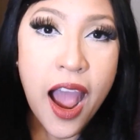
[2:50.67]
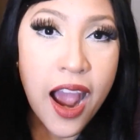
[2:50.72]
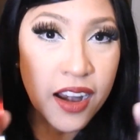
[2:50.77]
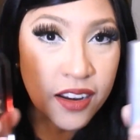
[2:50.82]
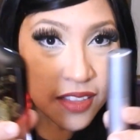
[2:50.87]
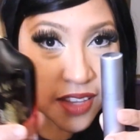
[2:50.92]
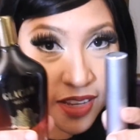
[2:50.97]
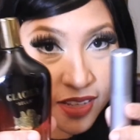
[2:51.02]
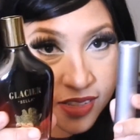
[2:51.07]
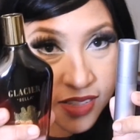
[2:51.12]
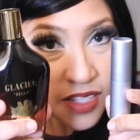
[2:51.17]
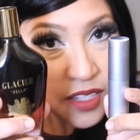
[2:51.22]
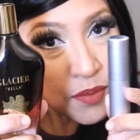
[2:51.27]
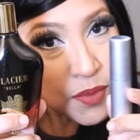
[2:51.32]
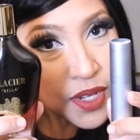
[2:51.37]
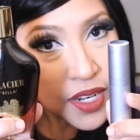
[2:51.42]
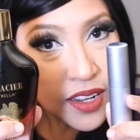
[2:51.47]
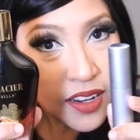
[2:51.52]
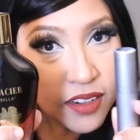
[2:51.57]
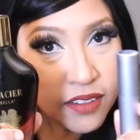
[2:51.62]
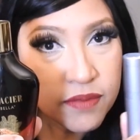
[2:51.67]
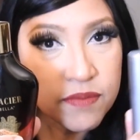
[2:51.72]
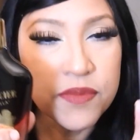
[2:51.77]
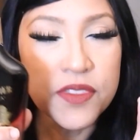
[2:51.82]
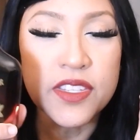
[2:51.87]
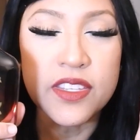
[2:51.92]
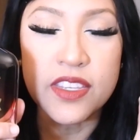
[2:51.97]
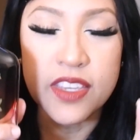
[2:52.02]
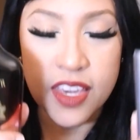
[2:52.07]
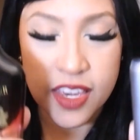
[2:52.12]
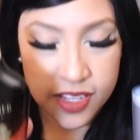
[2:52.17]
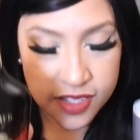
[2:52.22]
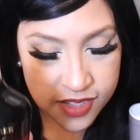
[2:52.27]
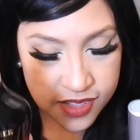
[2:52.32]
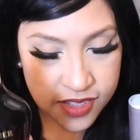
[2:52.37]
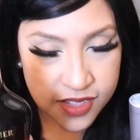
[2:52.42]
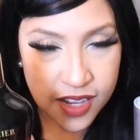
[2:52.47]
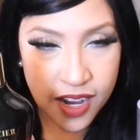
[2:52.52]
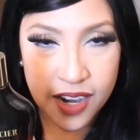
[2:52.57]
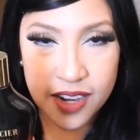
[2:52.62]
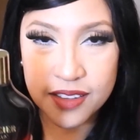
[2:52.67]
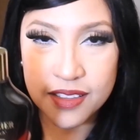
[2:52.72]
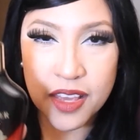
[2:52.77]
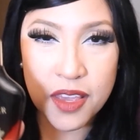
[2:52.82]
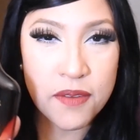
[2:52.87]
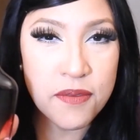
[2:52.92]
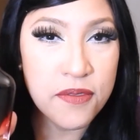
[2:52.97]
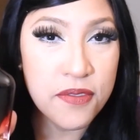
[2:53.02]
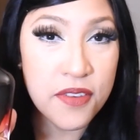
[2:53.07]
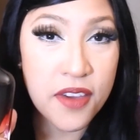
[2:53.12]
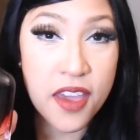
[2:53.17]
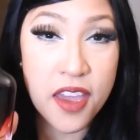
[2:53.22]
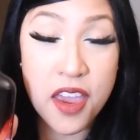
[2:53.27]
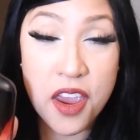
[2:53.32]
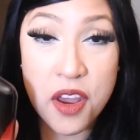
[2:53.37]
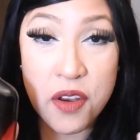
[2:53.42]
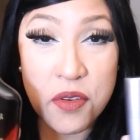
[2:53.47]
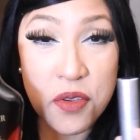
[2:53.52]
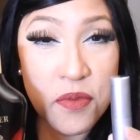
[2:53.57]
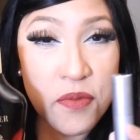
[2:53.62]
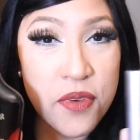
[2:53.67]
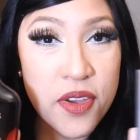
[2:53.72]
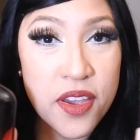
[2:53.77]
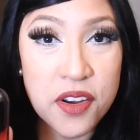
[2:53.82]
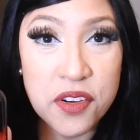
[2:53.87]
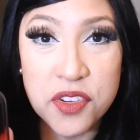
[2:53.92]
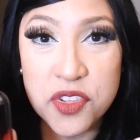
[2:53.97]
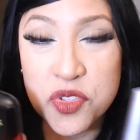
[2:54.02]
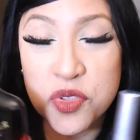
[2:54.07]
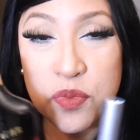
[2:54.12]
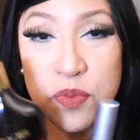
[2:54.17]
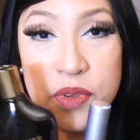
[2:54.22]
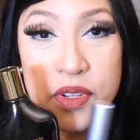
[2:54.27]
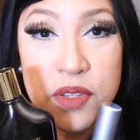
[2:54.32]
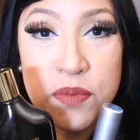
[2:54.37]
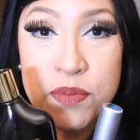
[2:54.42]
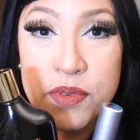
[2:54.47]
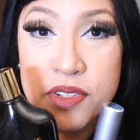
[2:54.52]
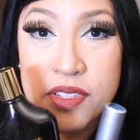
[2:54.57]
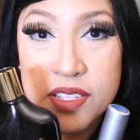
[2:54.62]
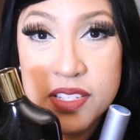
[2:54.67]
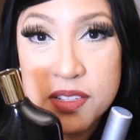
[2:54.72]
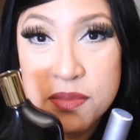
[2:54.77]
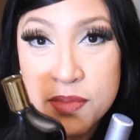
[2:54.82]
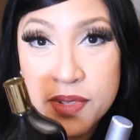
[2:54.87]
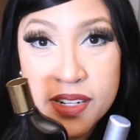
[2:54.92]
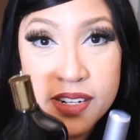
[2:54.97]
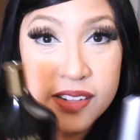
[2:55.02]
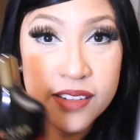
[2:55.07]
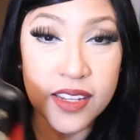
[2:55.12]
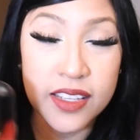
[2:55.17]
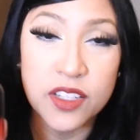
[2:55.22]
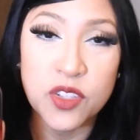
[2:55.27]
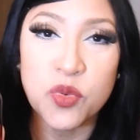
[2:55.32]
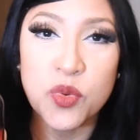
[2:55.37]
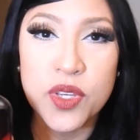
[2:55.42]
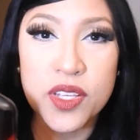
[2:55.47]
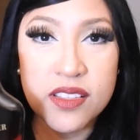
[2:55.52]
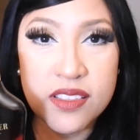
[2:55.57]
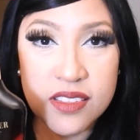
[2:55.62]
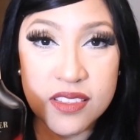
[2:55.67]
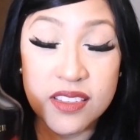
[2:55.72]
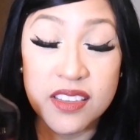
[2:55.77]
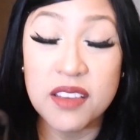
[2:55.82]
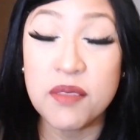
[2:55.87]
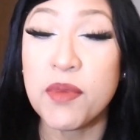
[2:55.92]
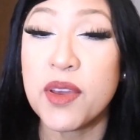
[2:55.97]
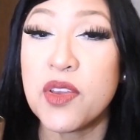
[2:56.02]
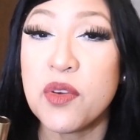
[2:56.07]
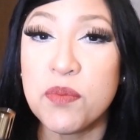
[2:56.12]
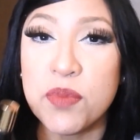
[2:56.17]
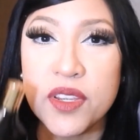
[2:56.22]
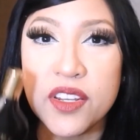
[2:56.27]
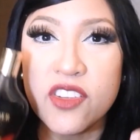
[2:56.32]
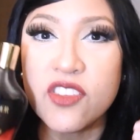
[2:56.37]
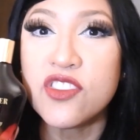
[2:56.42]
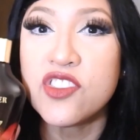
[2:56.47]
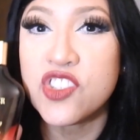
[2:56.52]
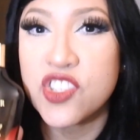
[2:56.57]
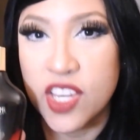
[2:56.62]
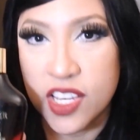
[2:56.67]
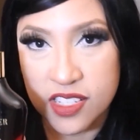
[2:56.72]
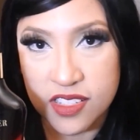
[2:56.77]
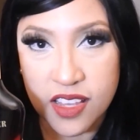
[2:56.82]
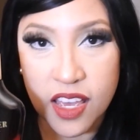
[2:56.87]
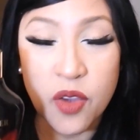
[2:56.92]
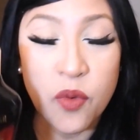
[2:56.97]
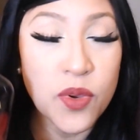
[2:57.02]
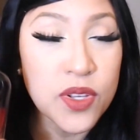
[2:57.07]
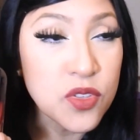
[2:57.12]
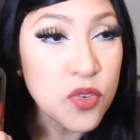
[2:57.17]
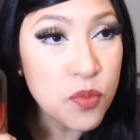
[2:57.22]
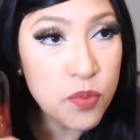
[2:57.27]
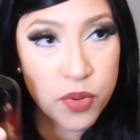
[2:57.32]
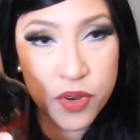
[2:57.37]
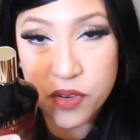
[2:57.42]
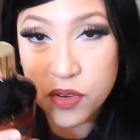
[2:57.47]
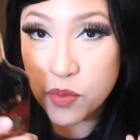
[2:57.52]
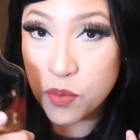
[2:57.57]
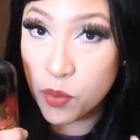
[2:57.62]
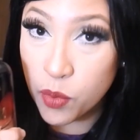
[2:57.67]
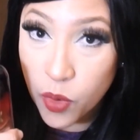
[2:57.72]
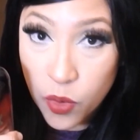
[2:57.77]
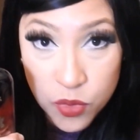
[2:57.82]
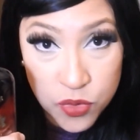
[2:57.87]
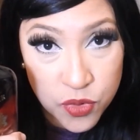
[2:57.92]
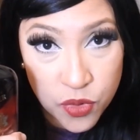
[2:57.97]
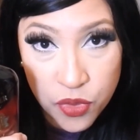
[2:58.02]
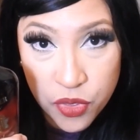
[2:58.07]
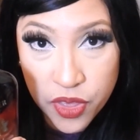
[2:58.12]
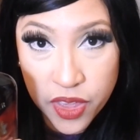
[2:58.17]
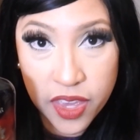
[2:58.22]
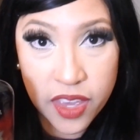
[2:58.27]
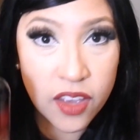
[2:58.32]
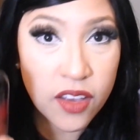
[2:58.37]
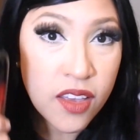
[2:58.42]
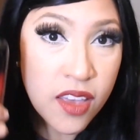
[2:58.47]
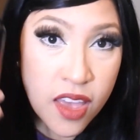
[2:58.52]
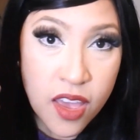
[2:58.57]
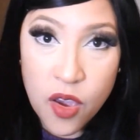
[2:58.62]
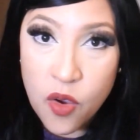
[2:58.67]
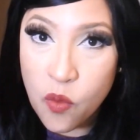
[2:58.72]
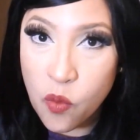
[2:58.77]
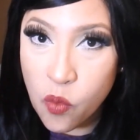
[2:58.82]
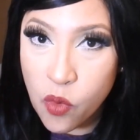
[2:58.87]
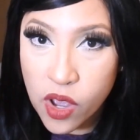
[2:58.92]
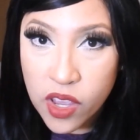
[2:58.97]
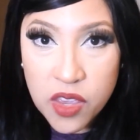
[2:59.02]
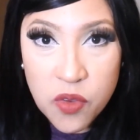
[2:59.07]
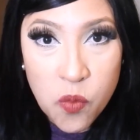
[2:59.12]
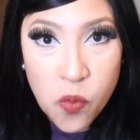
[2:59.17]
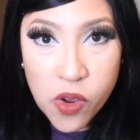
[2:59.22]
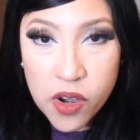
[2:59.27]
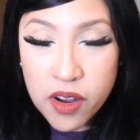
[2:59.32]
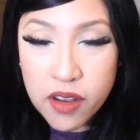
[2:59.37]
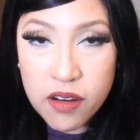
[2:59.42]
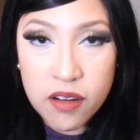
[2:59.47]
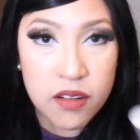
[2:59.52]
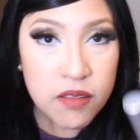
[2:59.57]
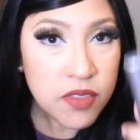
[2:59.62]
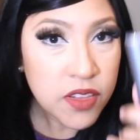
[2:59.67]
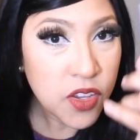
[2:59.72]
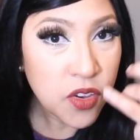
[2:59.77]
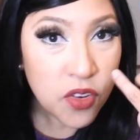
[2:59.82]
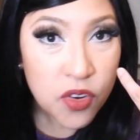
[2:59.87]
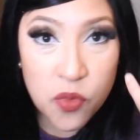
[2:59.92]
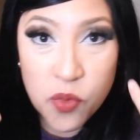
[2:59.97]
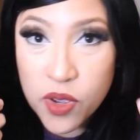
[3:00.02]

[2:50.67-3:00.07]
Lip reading: are they similar? Yes. Are they very super hyper similar like twins? In my opinion, yes. I was comparing both of them, one in one arm, the other